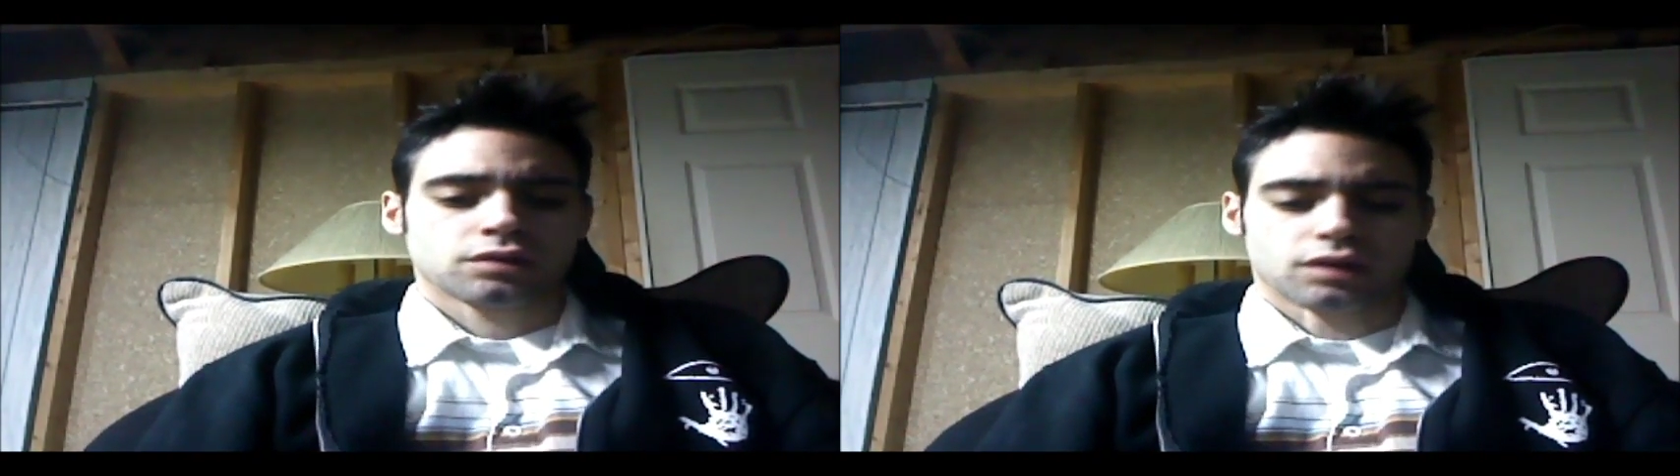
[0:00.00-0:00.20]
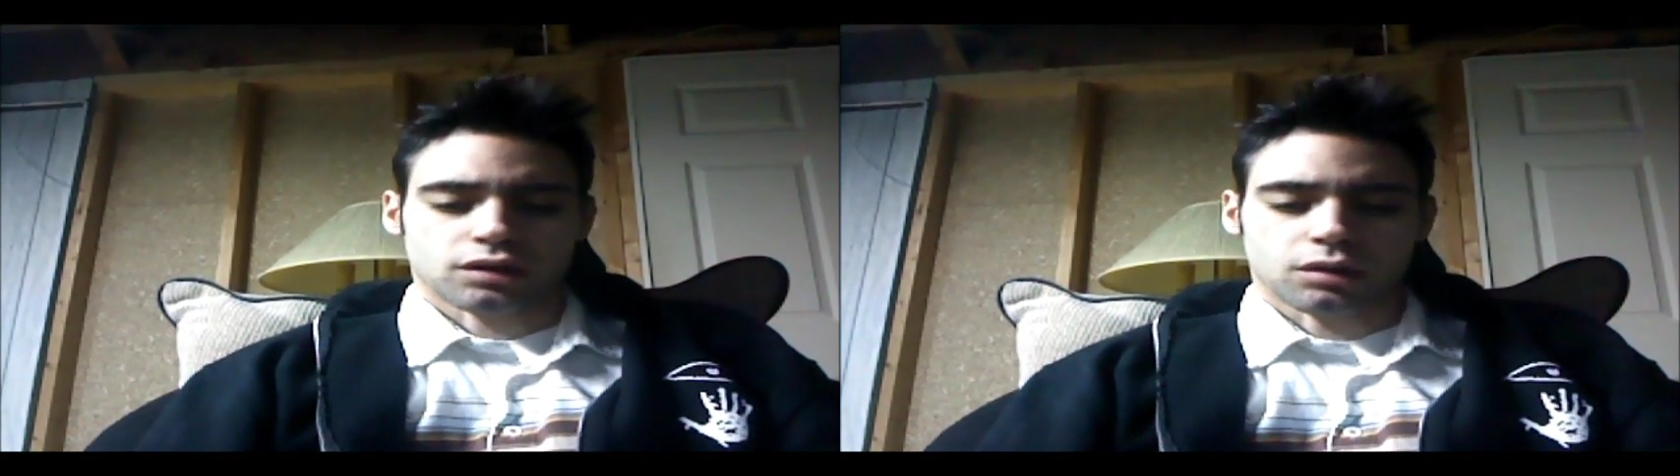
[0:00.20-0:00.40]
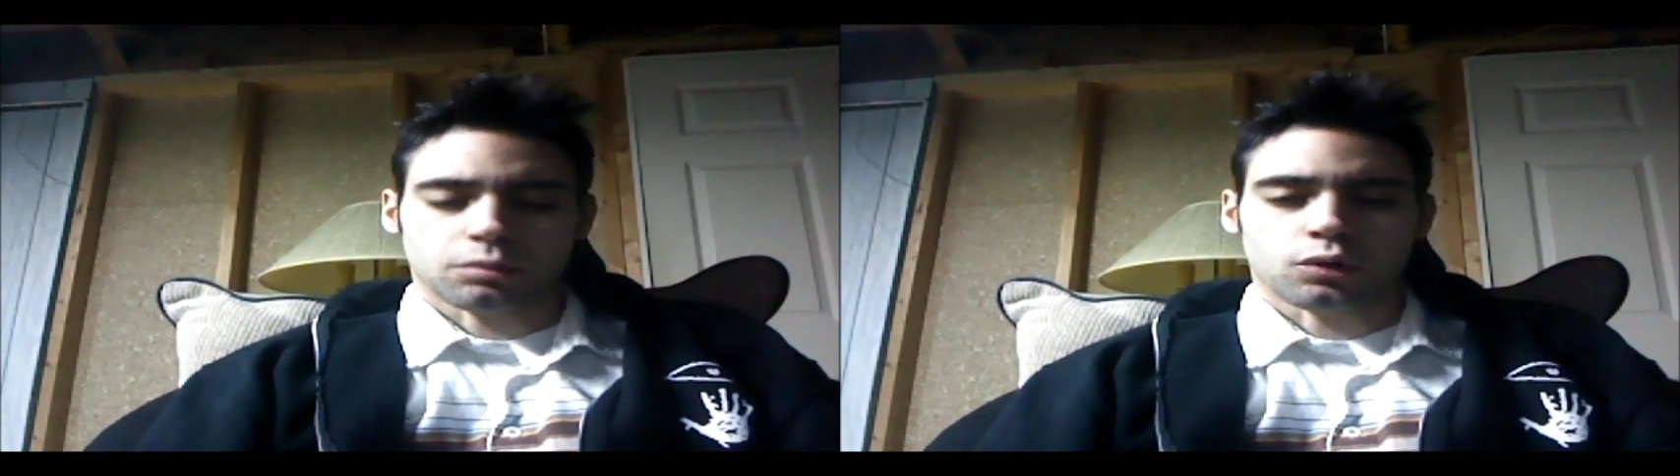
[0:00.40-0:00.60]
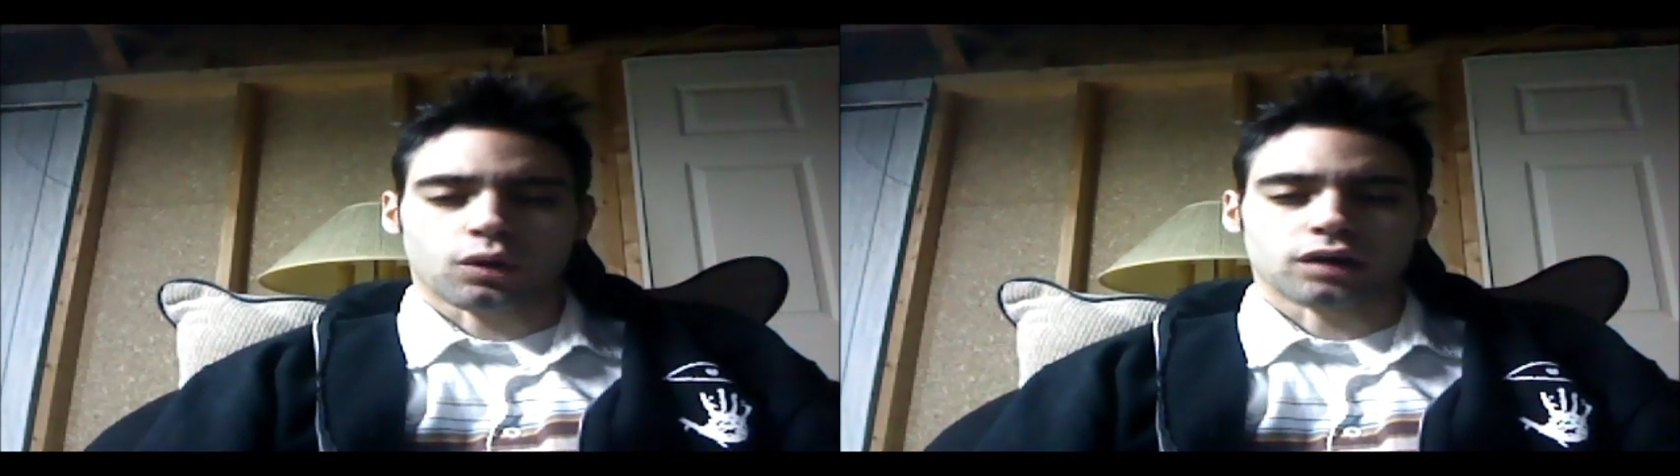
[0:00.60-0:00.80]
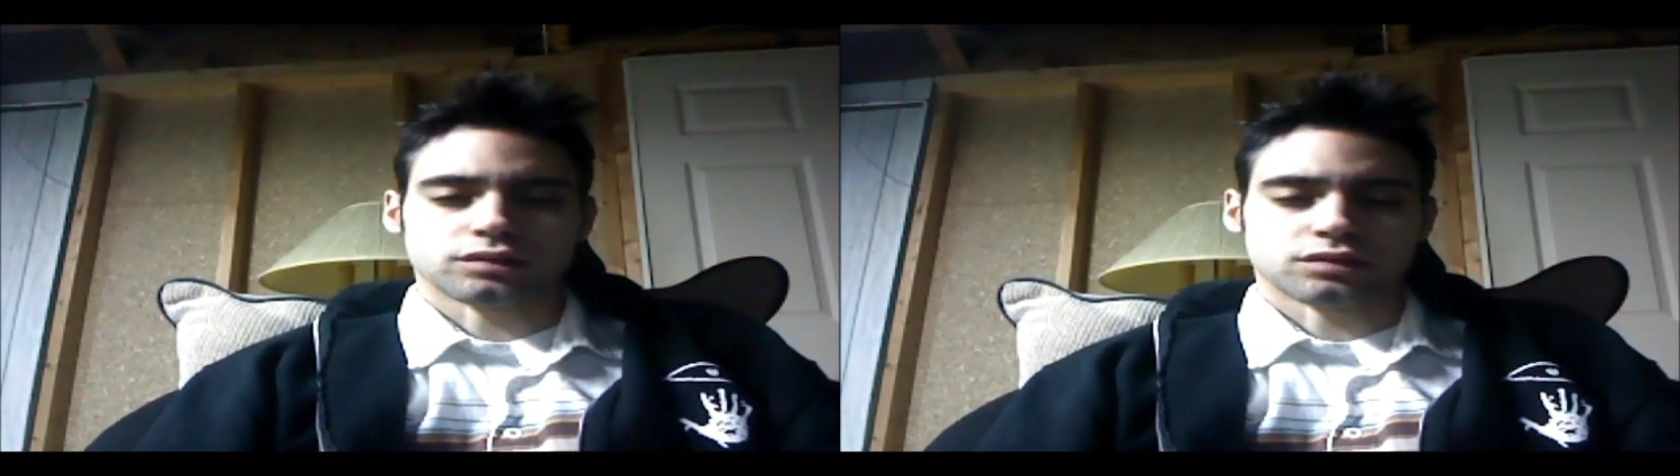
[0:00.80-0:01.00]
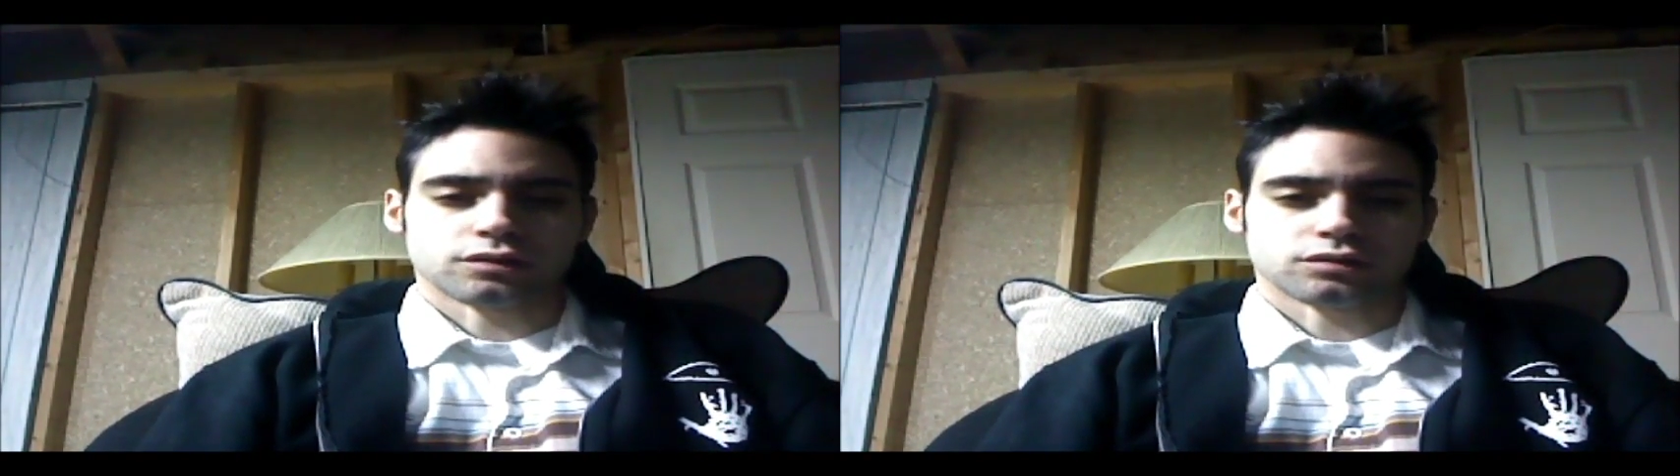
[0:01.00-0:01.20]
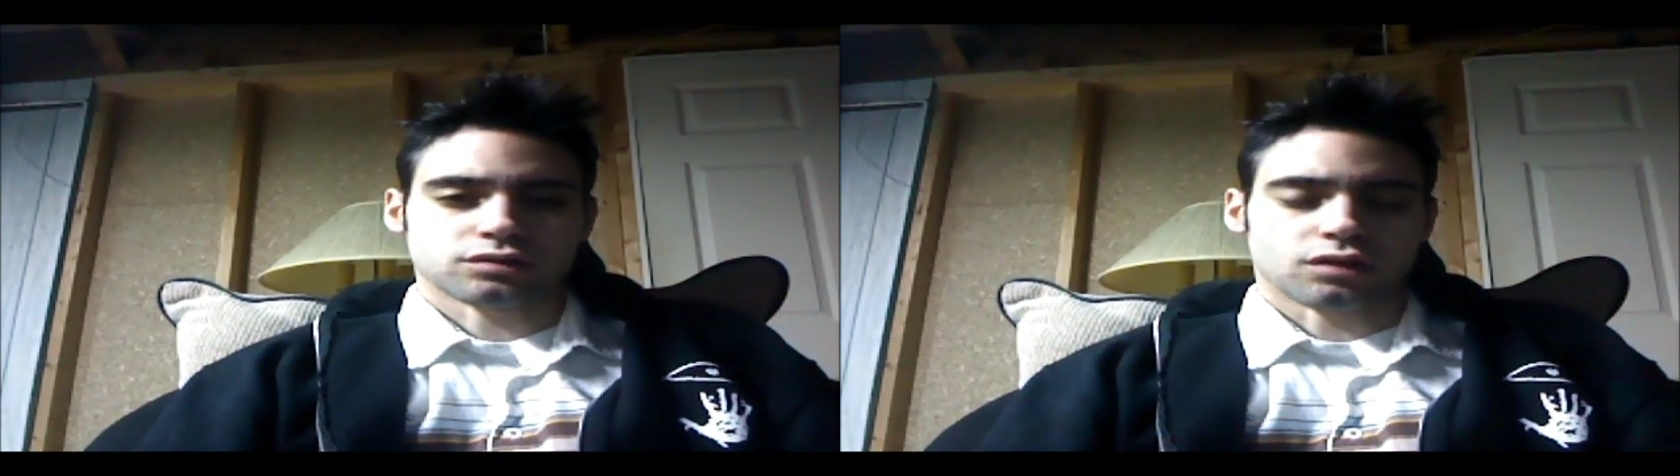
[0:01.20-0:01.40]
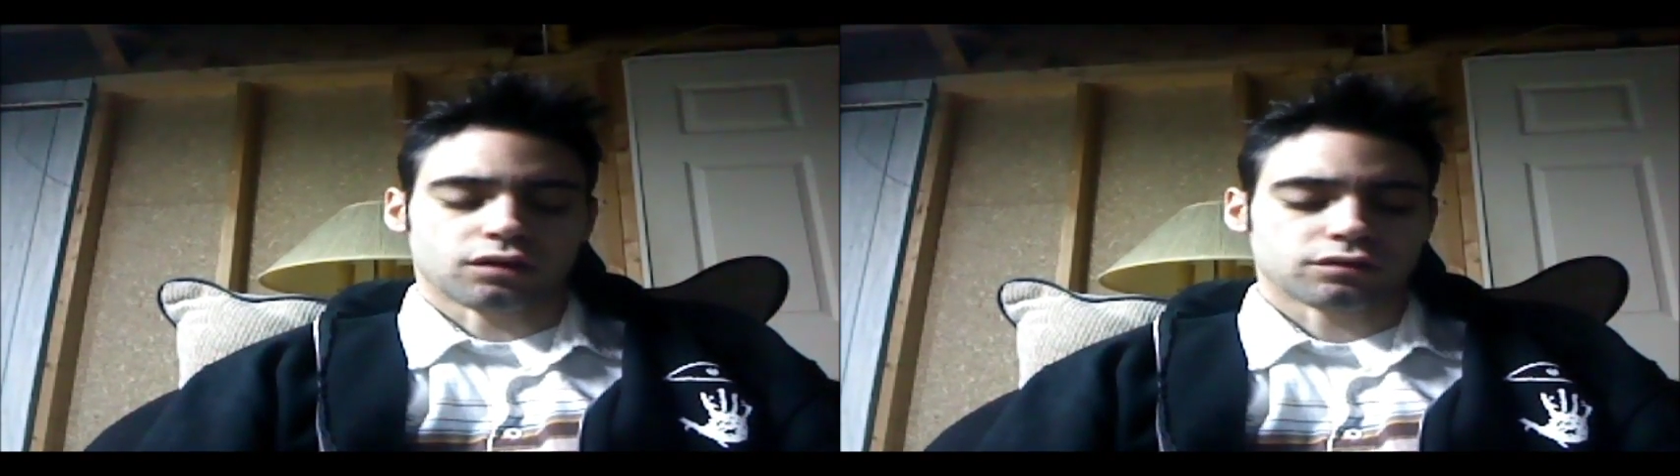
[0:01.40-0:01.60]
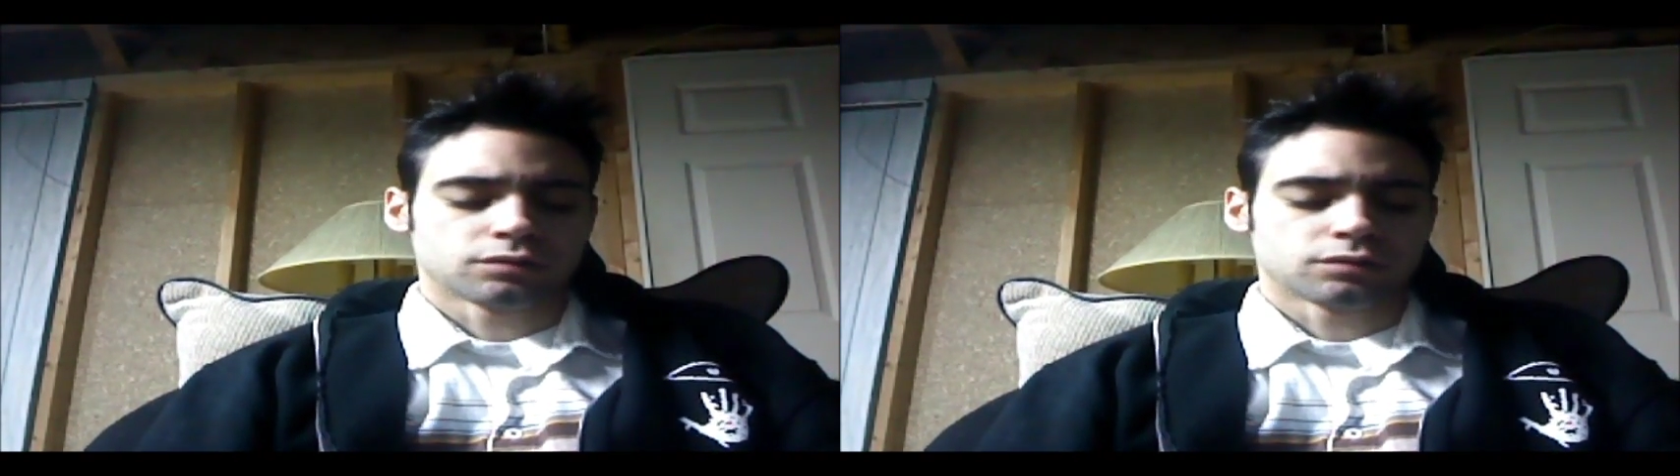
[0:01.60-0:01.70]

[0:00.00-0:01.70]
Got a couple quads in there and stuff.